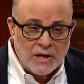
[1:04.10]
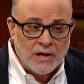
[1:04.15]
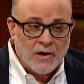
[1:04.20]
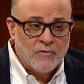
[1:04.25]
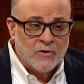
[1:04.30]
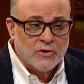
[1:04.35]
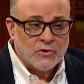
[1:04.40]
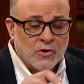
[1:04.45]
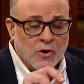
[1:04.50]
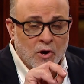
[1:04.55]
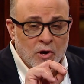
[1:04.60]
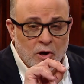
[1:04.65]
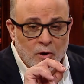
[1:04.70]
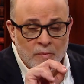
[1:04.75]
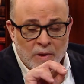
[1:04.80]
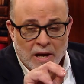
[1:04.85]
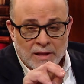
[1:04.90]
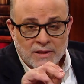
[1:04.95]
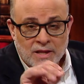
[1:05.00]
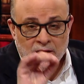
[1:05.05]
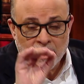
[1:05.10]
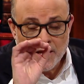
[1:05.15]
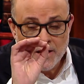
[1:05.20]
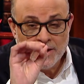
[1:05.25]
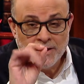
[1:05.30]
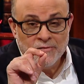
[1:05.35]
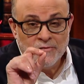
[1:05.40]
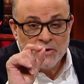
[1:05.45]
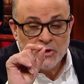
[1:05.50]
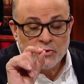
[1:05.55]
never talk about the
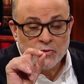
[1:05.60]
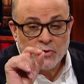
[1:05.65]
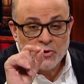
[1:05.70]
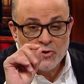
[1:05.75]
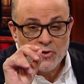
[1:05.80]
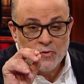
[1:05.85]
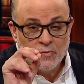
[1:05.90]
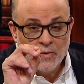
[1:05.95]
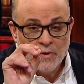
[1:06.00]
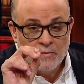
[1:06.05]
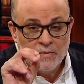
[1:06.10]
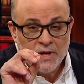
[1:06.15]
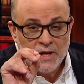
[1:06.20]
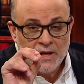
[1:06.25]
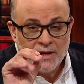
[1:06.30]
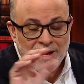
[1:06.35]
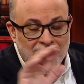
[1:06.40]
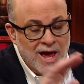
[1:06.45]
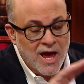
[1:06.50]
individual human being,